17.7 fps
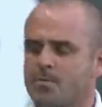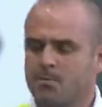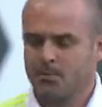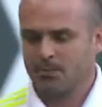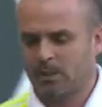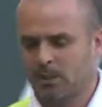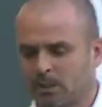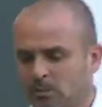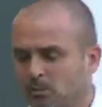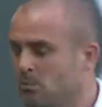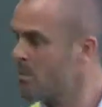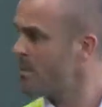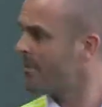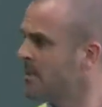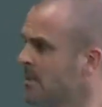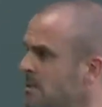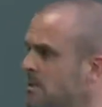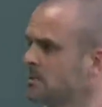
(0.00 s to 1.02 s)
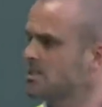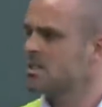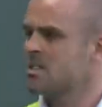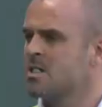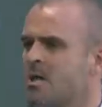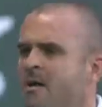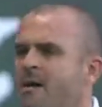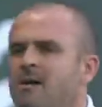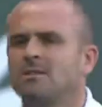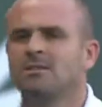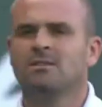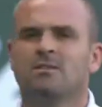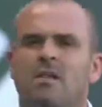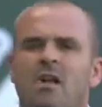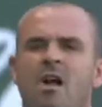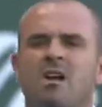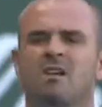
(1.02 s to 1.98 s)
Now, John Spencer will hope that
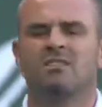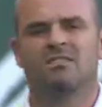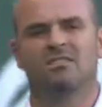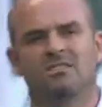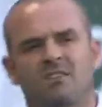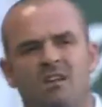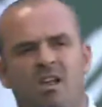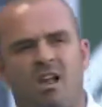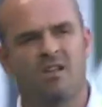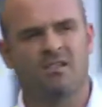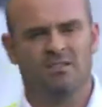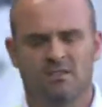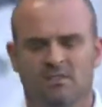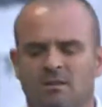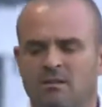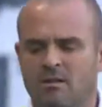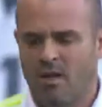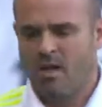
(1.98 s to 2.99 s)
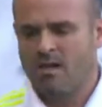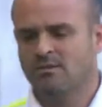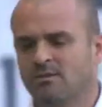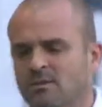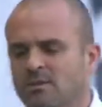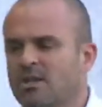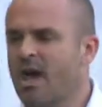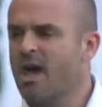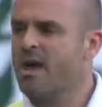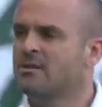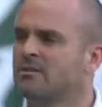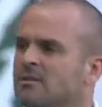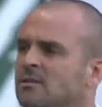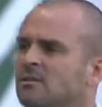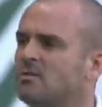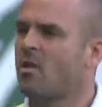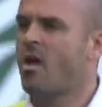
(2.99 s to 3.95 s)
whoever replaces him on Sunday
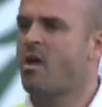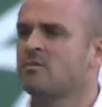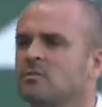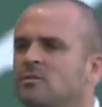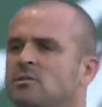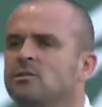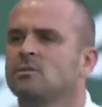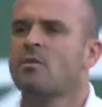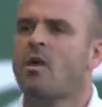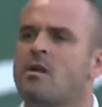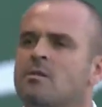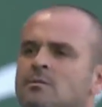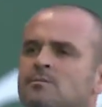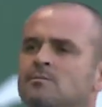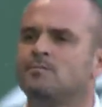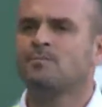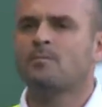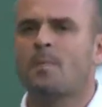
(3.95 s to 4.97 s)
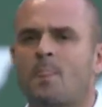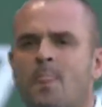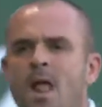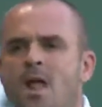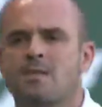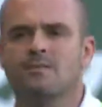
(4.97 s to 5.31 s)
plays with a little more energy than